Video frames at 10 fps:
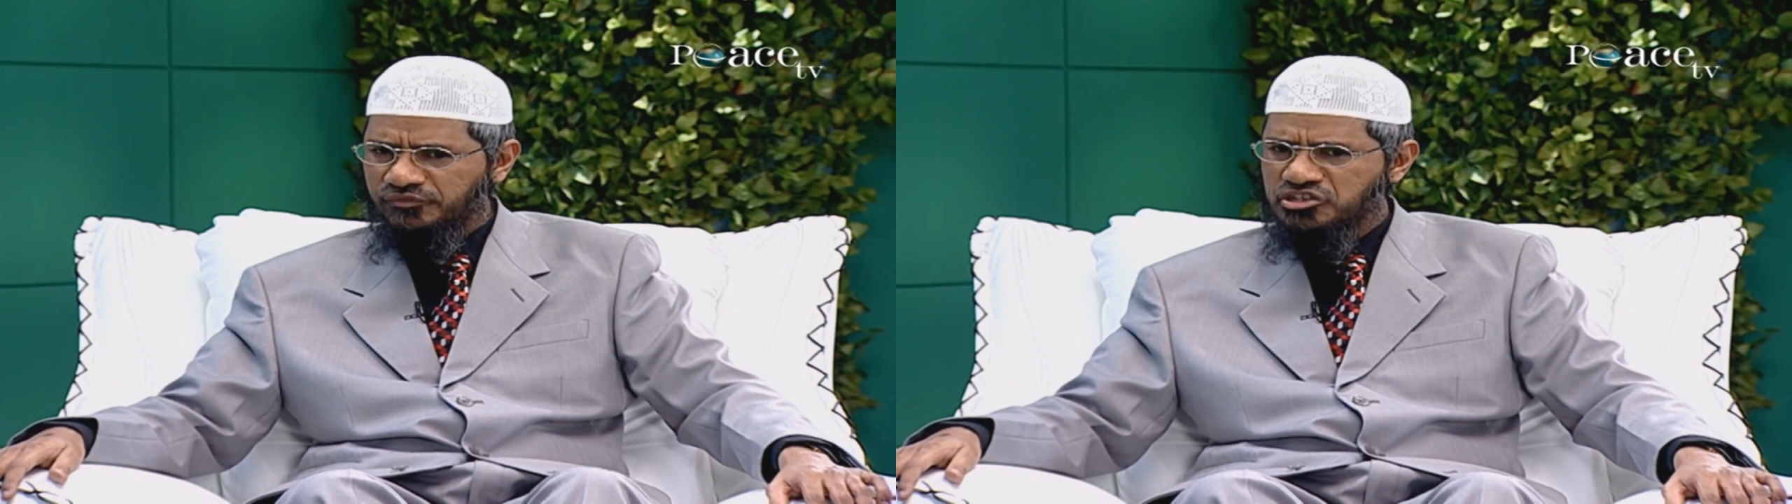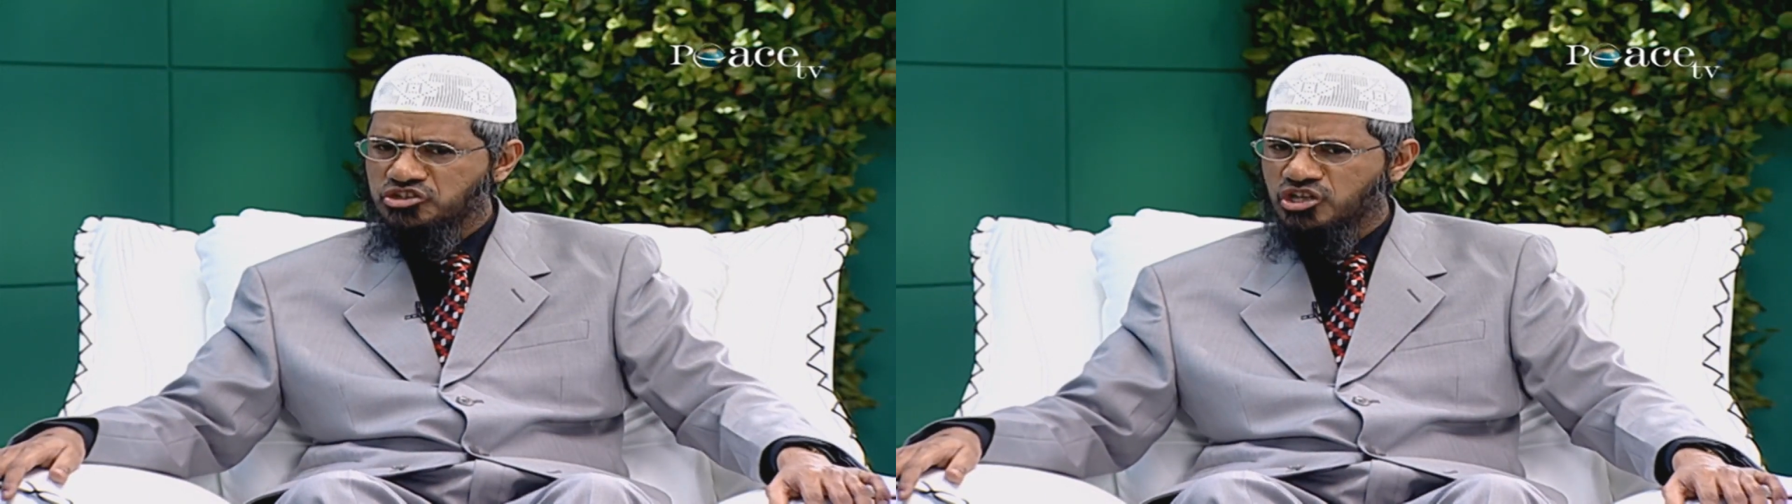
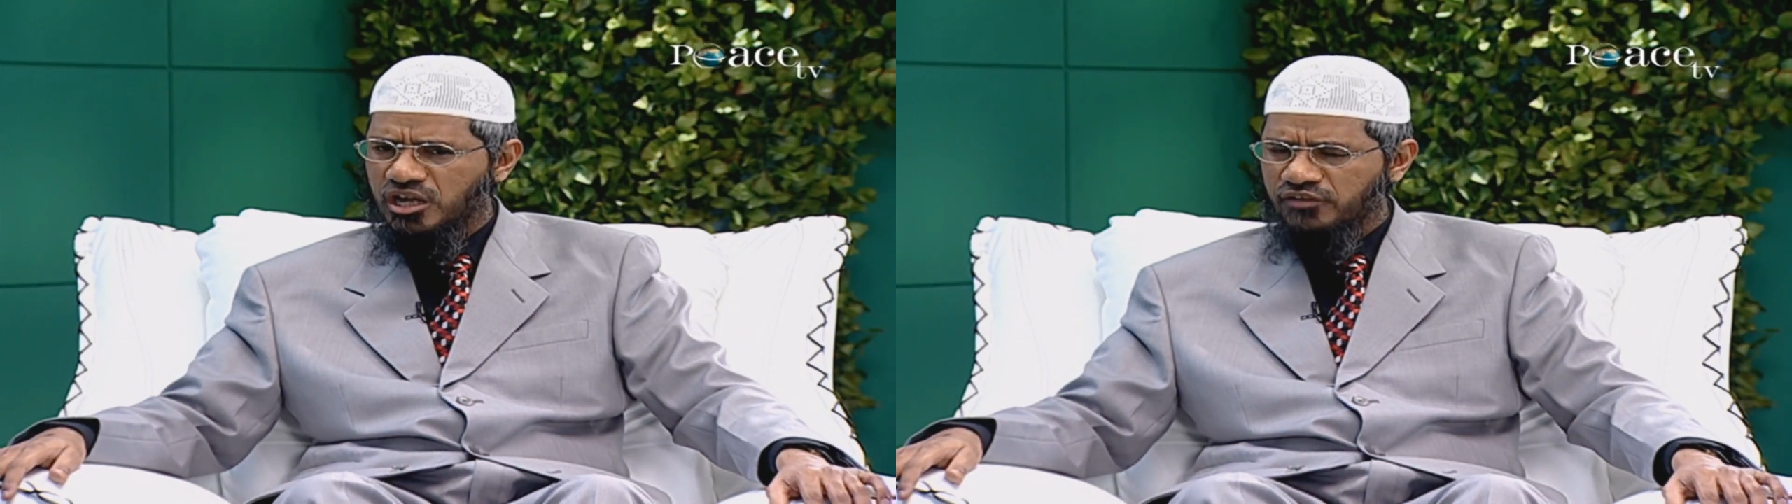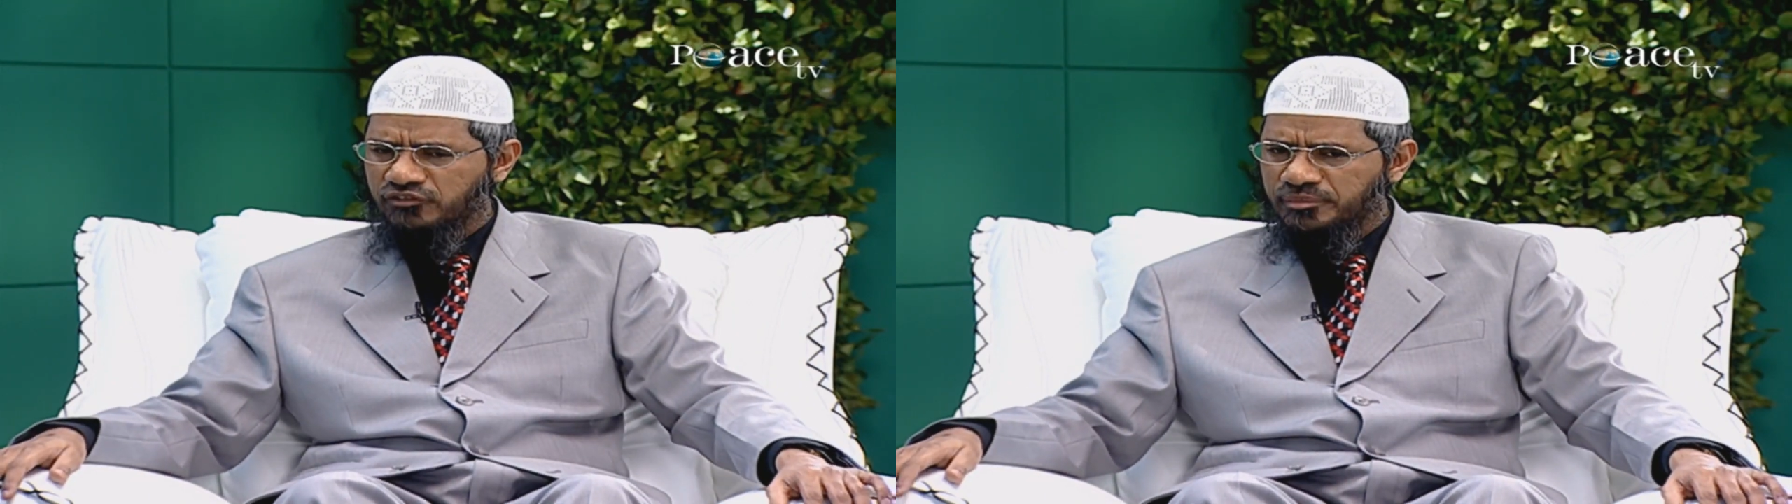which
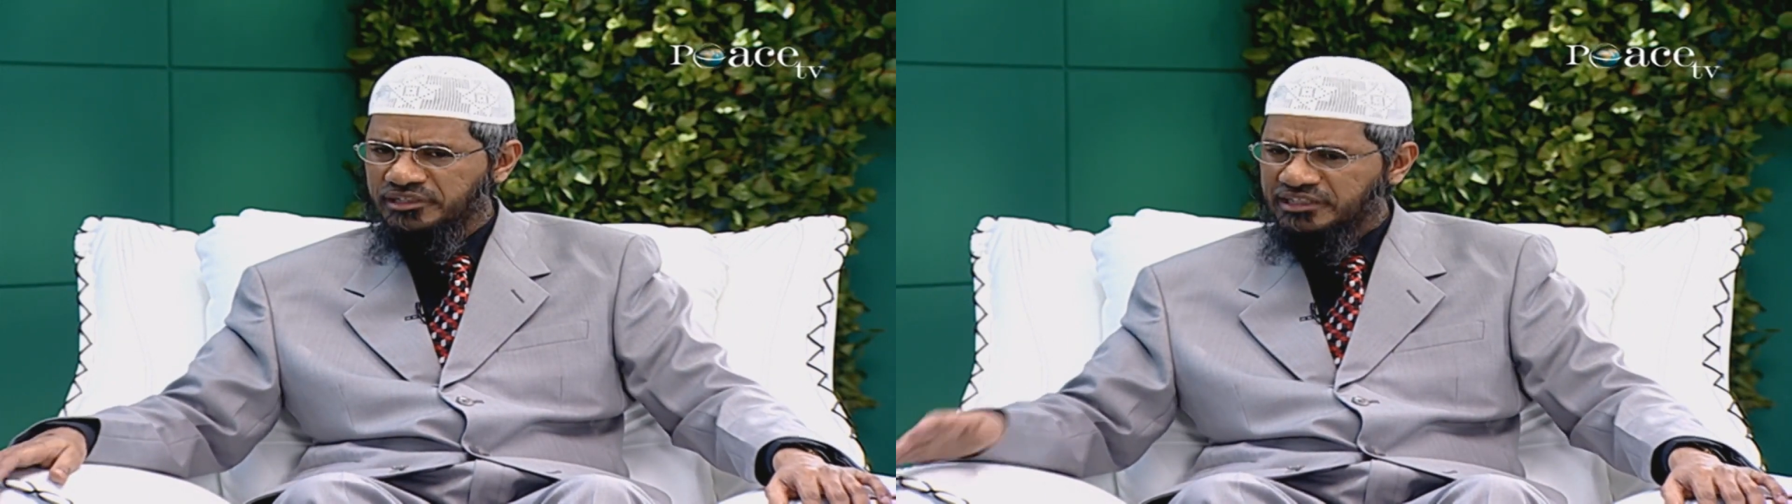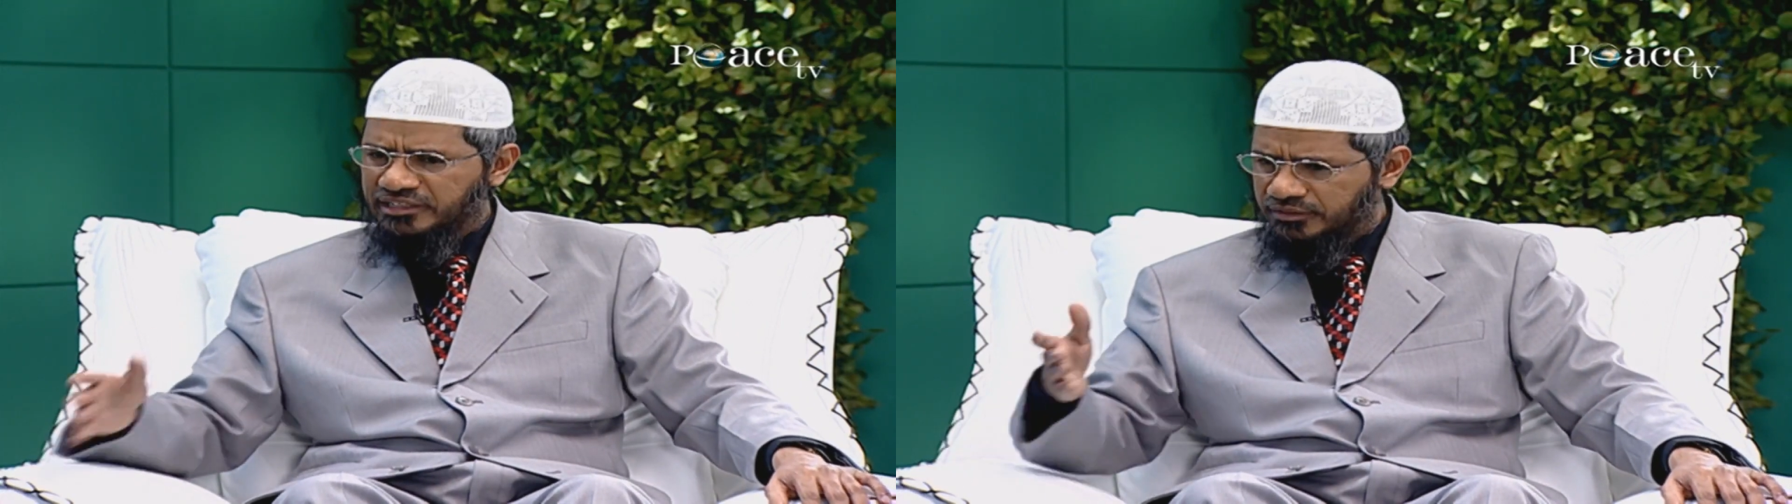inshallah we'll be
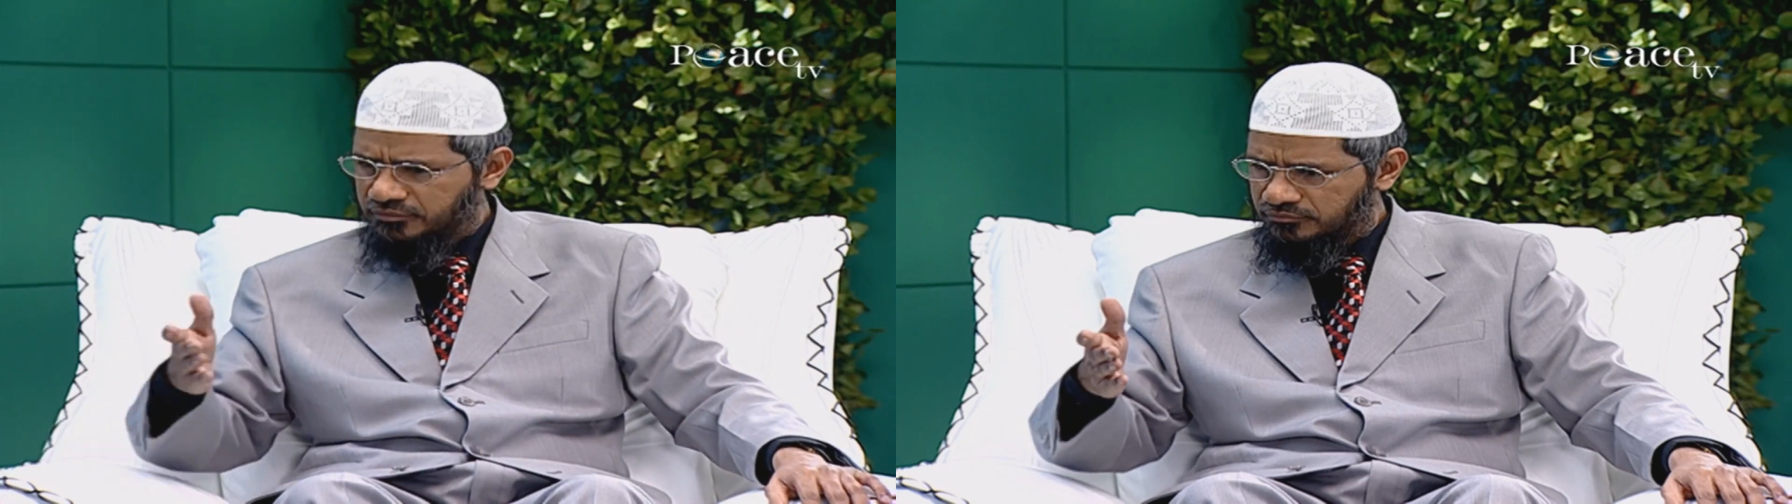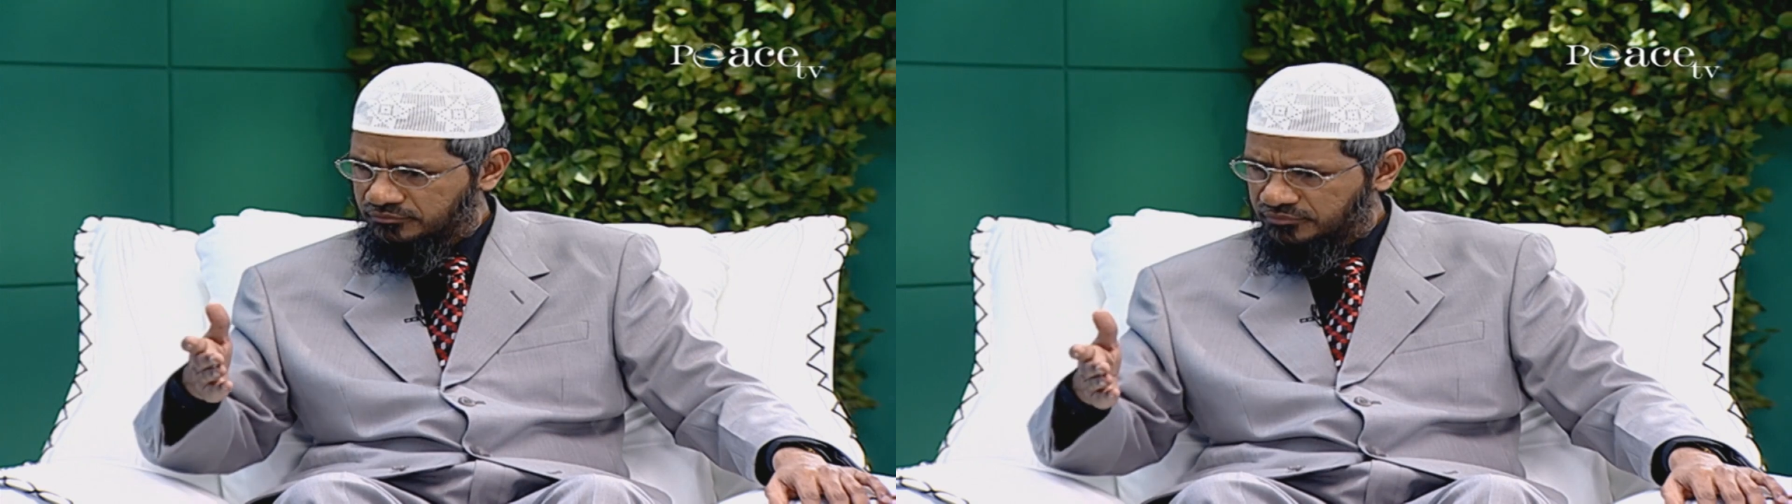dealing